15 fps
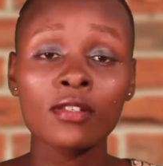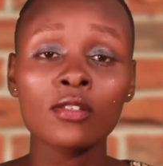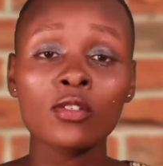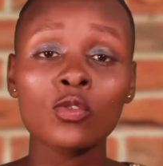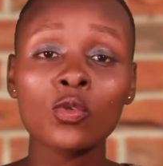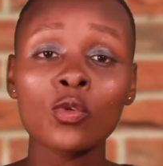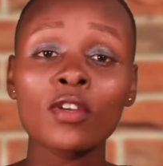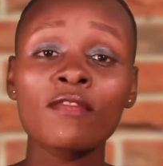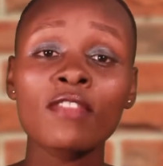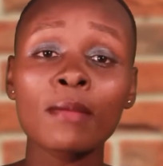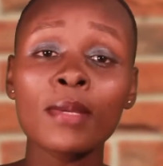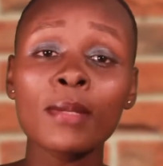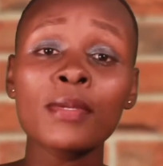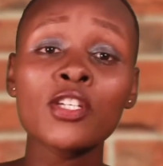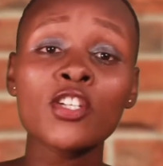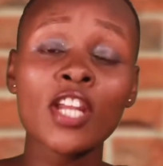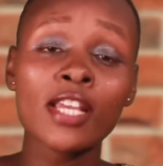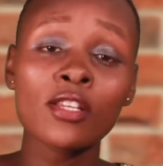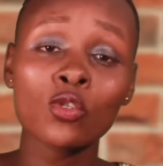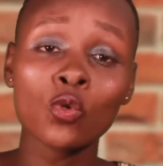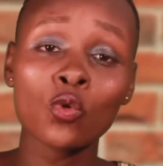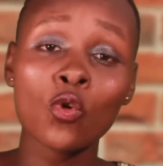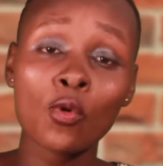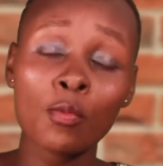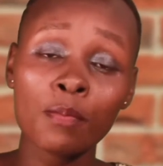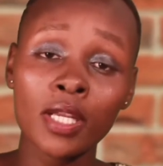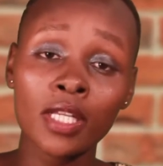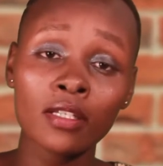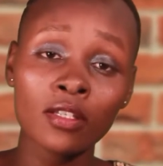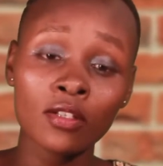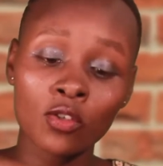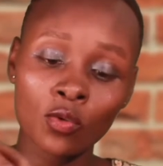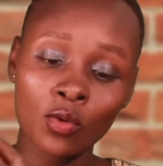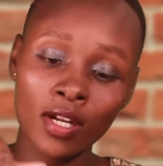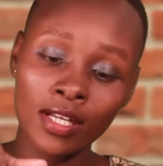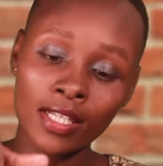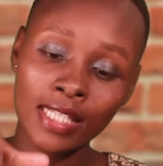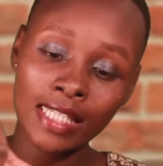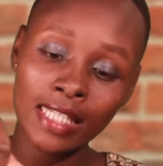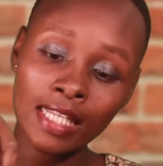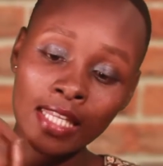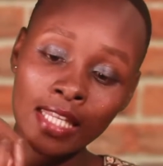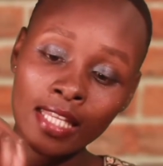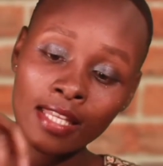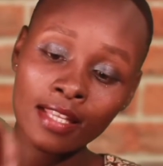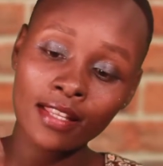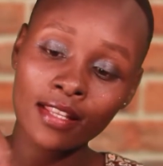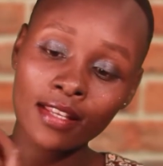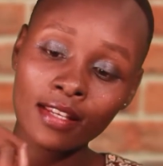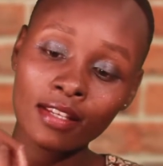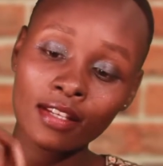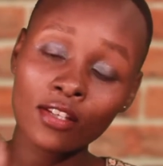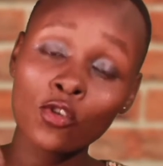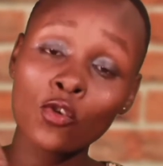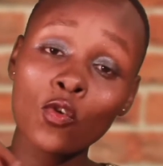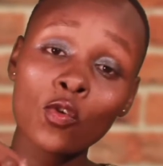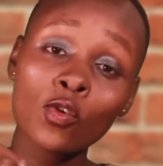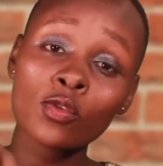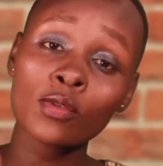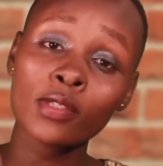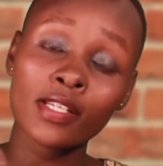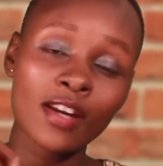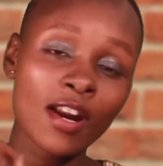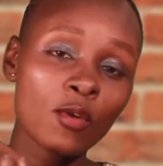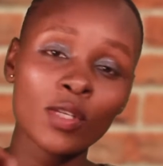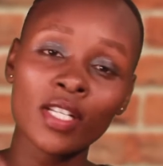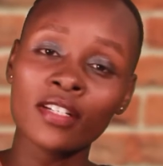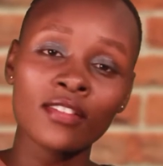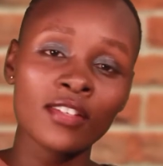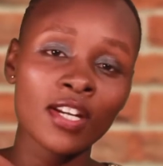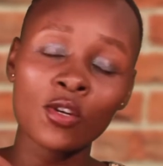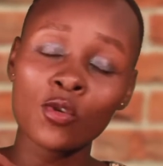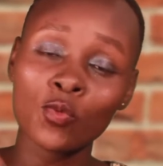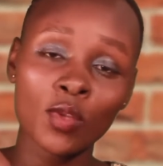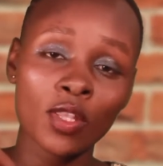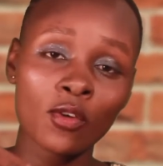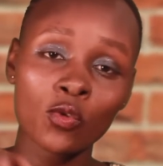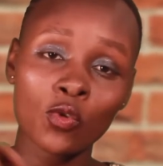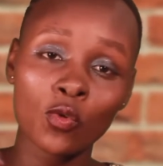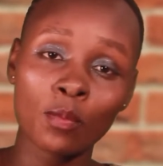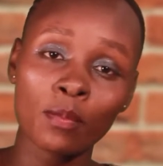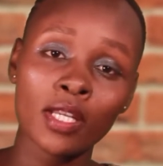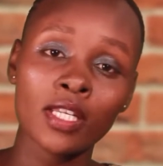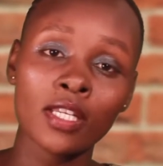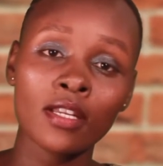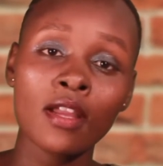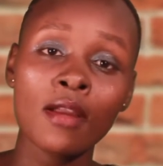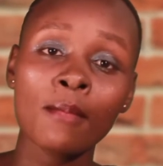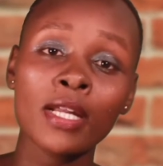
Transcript: So if the baby tries to open, you can see it goes round and round without opening.